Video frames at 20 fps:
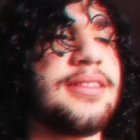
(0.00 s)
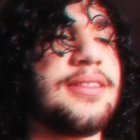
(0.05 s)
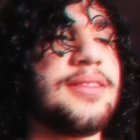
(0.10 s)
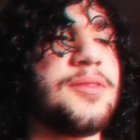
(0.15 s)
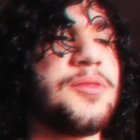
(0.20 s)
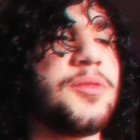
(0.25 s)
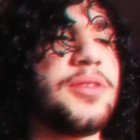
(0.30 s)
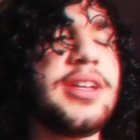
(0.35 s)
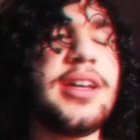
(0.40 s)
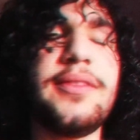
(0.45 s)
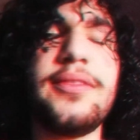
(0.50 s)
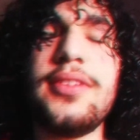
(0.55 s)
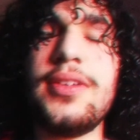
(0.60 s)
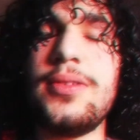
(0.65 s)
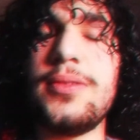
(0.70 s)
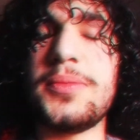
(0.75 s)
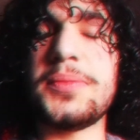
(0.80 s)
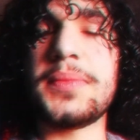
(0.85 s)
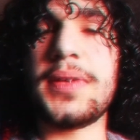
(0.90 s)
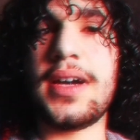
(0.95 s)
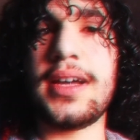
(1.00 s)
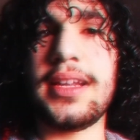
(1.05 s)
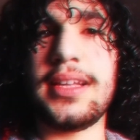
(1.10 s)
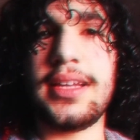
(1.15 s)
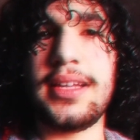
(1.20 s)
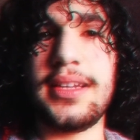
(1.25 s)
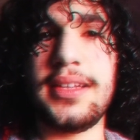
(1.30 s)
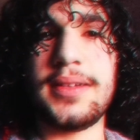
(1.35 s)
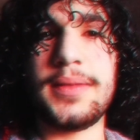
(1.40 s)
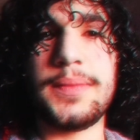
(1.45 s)
Whenever you embody
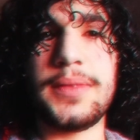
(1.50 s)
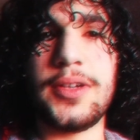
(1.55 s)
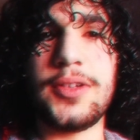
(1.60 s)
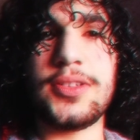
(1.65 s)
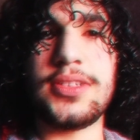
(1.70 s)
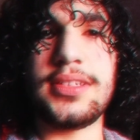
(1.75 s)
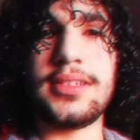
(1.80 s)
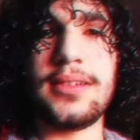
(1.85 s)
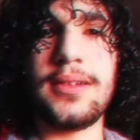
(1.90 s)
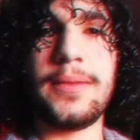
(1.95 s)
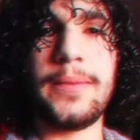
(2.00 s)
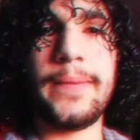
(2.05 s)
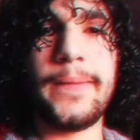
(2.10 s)
any emotion,